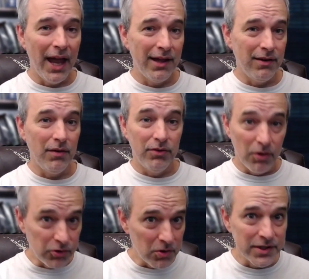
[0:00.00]
And
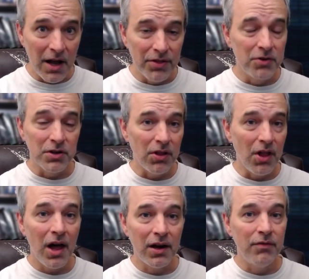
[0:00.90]
it turns out there's a
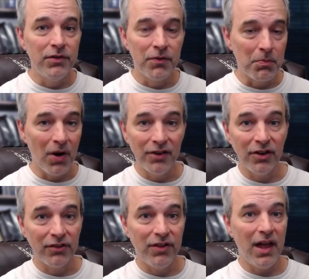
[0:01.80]
lot of different
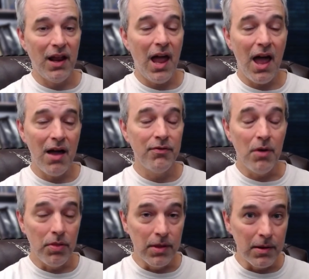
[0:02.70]
projects that have
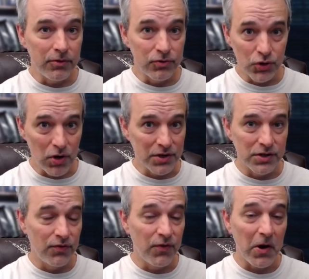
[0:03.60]
the
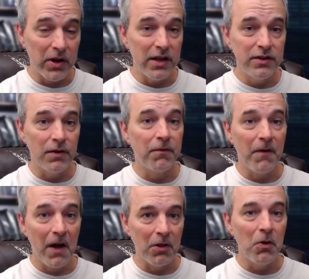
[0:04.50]
instructions very easy to
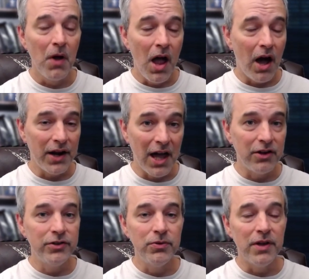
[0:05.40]
follow on how to
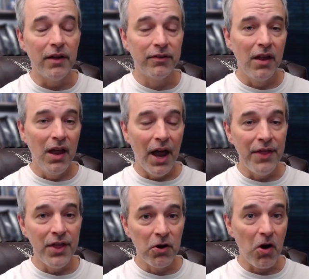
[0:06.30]
do this.
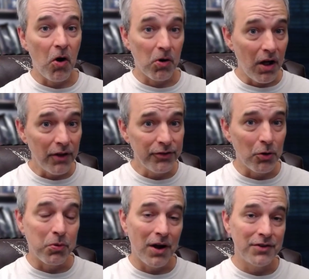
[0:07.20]
And there are also
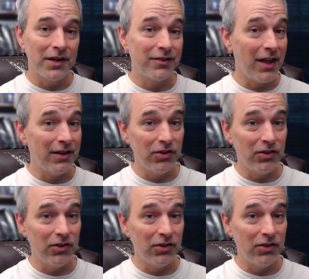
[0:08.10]
projects that